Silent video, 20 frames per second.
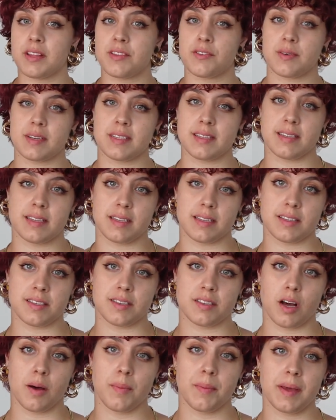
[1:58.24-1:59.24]
interested in this
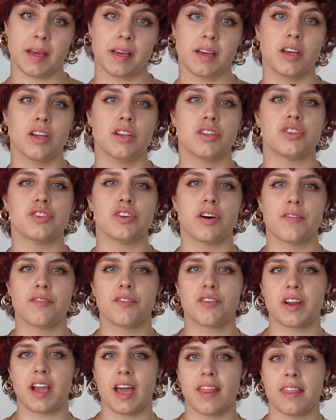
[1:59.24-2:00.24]
topic, don't
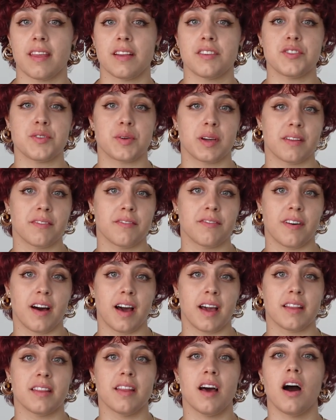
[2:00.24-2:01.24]
forget that you can
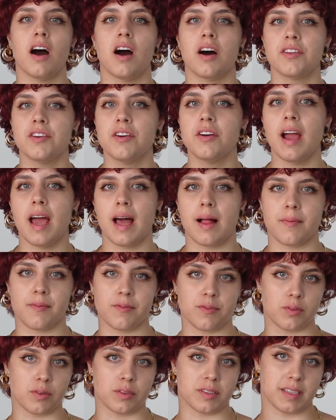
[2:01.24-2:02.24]
find other
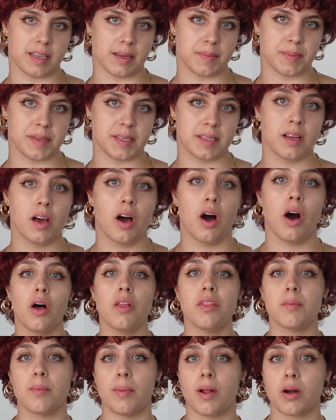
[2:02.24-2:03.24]
helpful tips
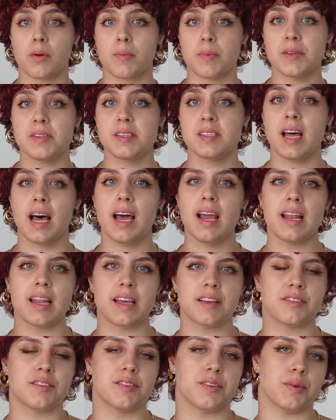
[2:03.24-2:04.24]
on the blog post I
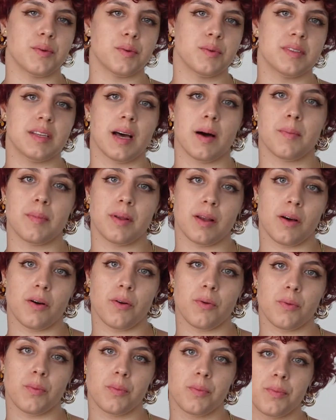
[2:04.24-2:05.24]
linked to you down
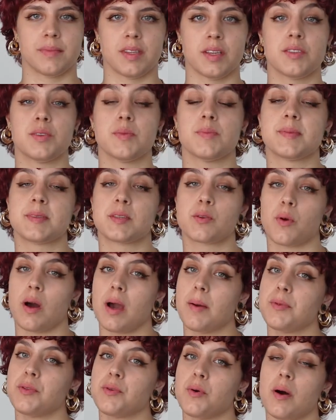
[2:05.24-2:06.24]
below.
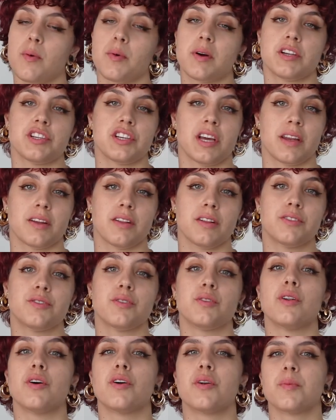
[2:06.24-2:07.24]
Subscribe to our channel
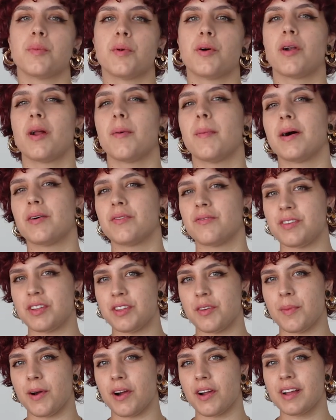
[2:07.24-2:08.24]
to learn more about
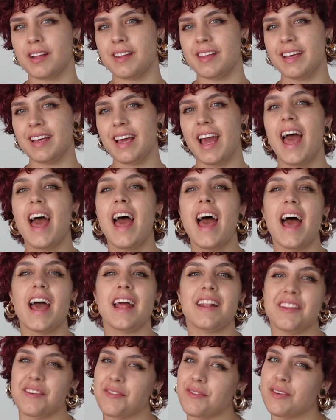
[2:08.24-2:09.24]
video marketing,
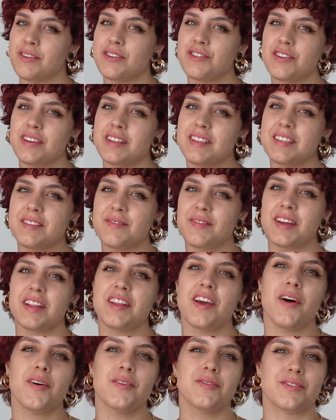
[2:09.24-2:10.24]
and if you enjoyed this
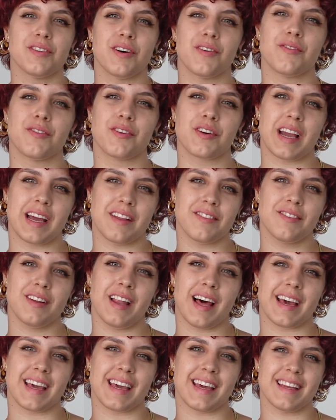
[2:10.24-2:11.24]
video, don't forget to
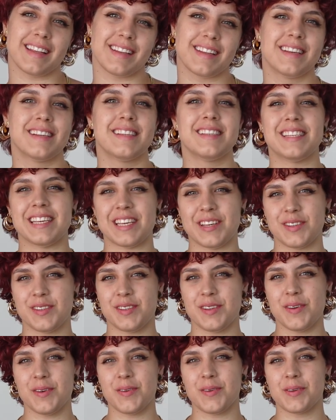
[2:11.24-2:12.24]
like it. See you
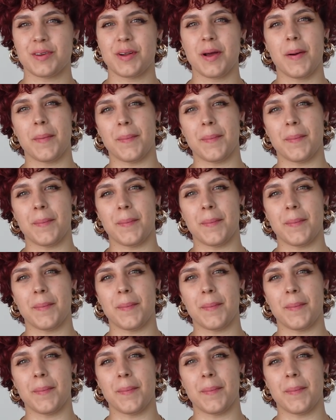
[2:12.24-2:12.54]
soon,